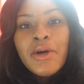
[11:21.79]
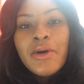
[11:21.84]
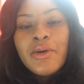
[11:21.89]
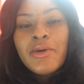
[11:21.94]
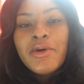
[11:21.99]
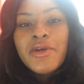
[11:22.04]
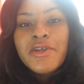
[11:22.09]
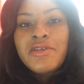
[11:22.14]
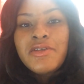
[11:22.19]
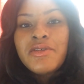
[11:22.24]

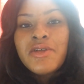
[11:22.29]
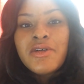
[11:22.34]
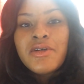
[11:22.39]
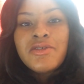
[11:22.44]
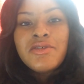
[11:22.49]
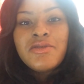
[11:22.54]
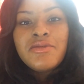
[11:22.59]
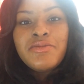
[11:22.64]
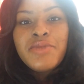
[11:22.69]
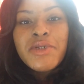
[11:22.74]
or you know,
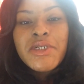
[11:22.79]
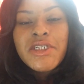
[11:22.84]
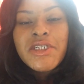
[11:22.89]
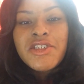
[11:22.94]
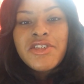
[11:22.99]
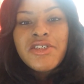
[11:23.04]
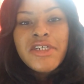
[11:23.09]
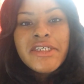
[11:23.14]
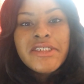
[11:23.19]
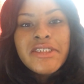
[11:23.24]
put a
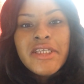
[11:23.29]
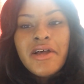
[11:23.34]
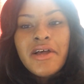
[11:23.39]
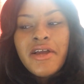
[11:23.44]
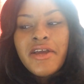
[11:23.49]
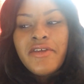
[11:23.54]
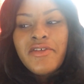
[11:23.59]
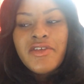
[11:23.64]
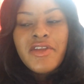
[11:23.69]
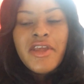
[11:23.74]
dress on
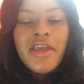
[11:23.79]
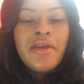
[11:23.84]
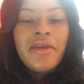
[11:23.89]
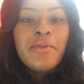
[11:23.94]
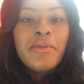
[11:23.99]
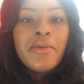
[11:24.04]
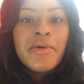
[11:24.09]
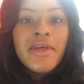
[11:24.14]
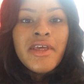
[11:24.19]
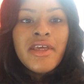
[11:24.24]
every day,
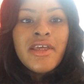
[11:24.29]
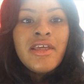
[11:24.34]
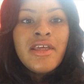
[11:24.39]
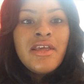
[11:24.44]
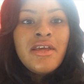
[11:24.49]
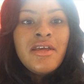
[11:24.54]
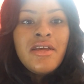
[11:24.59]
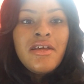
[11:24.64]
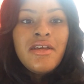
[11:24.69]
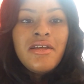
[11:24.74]
but
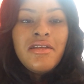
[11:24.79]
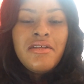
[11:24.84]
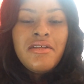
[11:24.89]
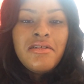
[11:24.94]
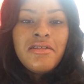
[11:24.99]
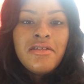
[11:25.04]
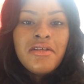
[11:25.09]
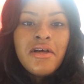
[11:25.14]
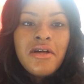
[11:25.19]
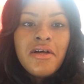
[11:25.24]

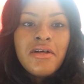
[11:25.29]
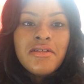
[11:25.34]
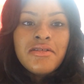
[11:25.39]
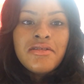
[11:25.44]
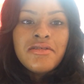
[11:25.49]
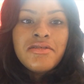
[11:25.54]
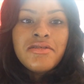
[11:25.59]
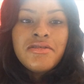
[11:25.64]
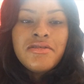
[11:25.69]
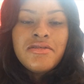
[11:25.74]
you know,
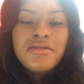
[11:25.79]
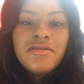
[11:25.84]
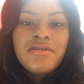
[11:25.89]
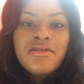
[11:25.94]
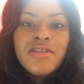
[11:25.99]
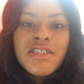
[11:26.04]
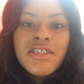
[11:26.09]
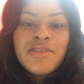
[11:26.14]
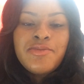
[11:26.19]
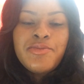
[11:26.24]

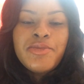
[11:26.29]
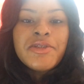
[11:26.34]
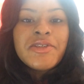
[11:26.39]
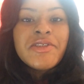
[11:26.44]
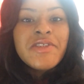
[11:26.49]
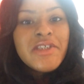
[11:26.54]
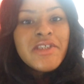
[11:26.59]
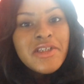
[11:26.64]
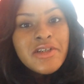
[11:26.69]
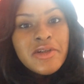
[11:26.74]
just
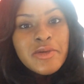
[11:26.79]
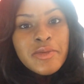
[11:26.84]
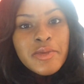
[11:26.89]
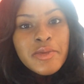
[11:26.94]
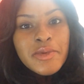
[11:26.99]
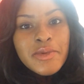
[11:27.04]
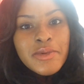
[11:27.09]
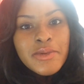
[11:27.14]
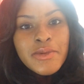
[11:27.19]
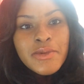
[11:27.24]

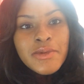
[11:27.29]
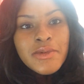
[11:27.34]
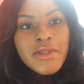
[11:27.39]
presentable.